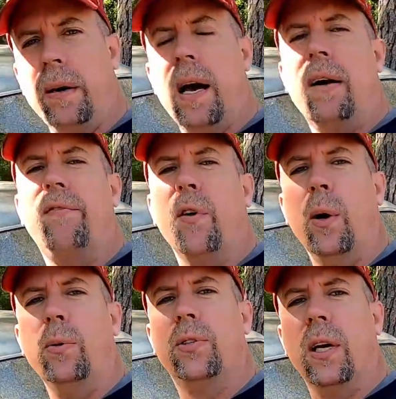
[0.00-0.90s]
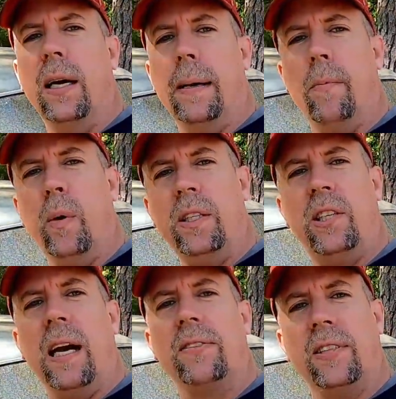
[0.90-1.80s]
they're not froze up. We
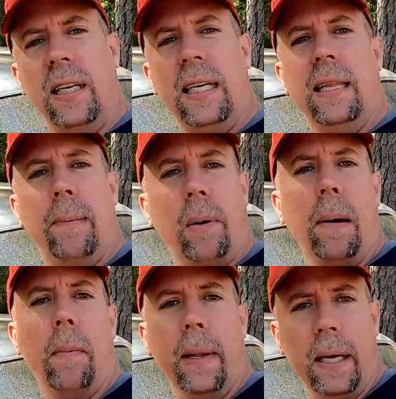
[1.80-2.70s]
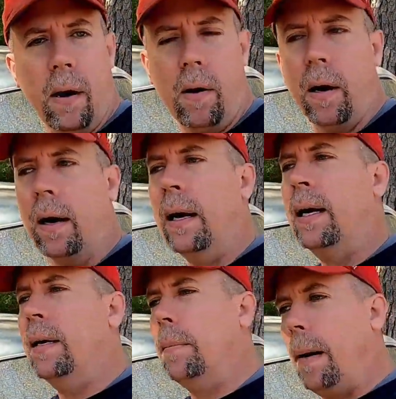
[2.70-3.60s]
shall see, they probably are.
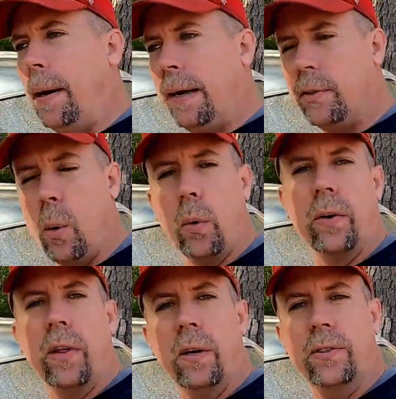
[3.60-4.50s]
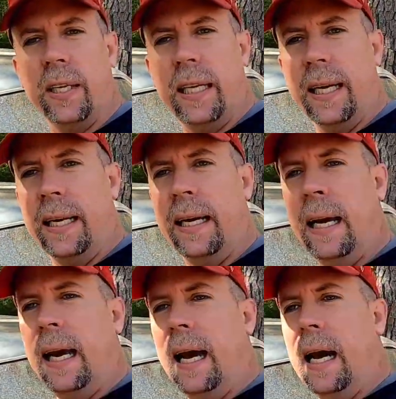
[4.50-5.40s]
Probably have to order those in,
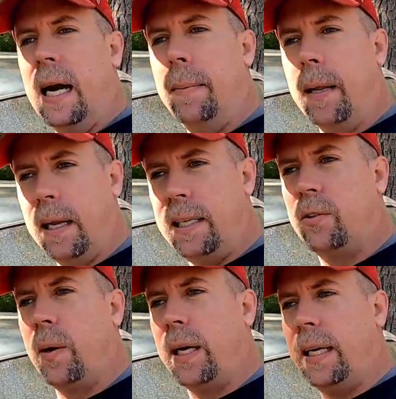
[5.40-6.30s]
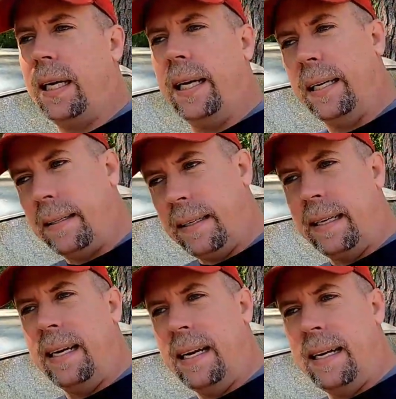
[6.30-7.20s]
uh, but at least we can get
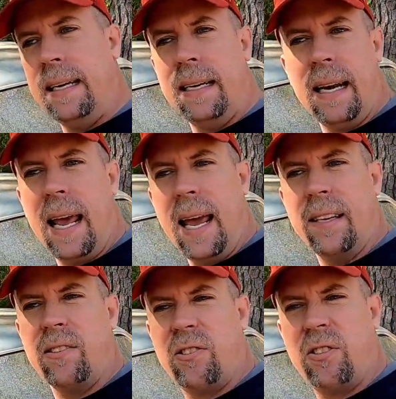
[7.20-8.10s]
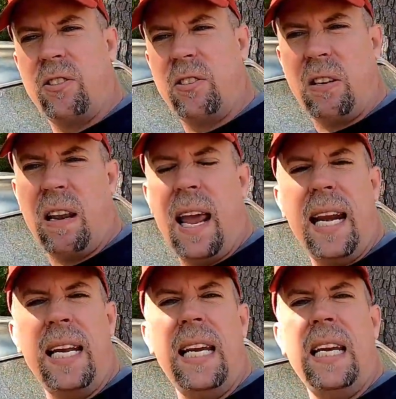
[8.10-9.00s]
mm,
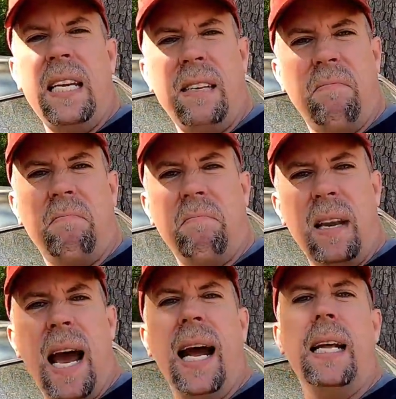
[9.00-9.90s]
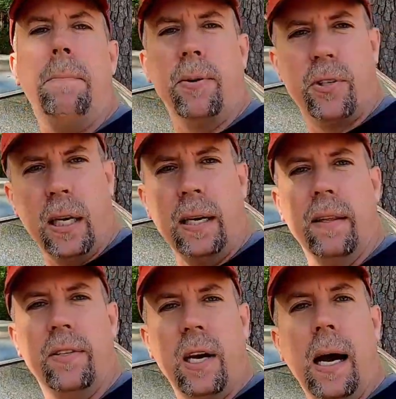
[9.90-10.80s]
80, 90% of
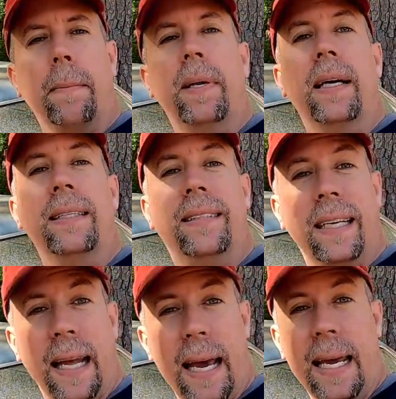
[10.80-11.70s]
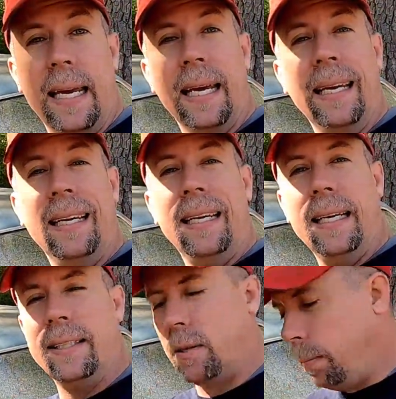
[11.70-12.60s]
the job done today
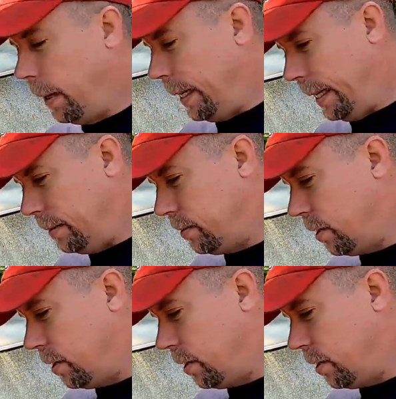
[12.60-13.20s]
is the plan.